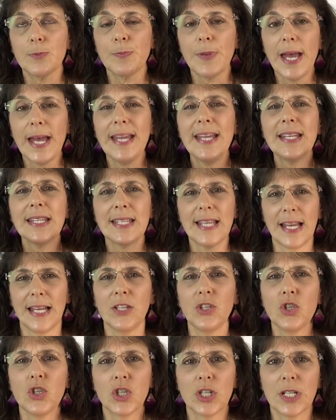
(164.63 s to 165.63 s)
pay
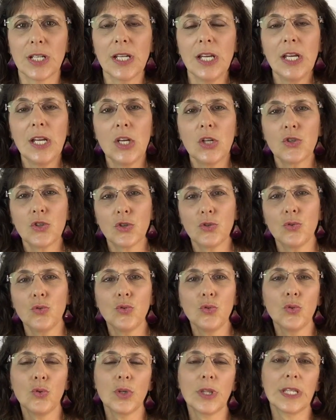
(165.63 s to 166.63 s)
attention
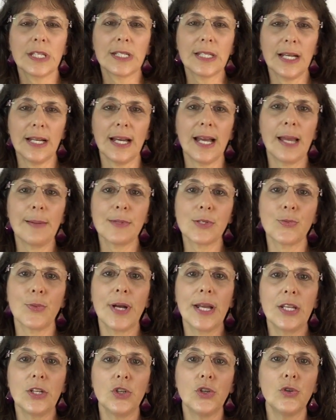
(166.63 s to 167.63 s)
to the times
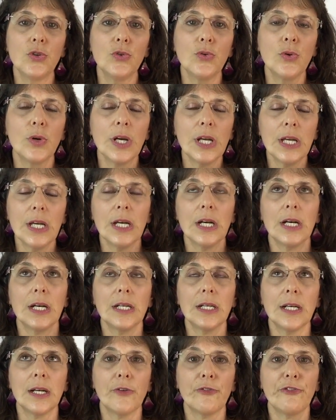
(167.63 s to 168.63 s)
when you
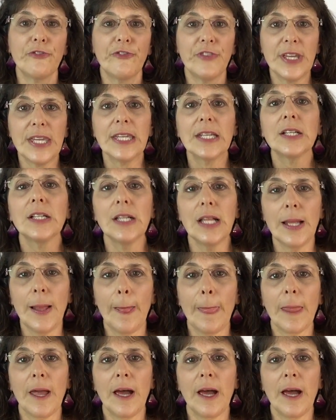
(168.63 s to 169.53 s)
feel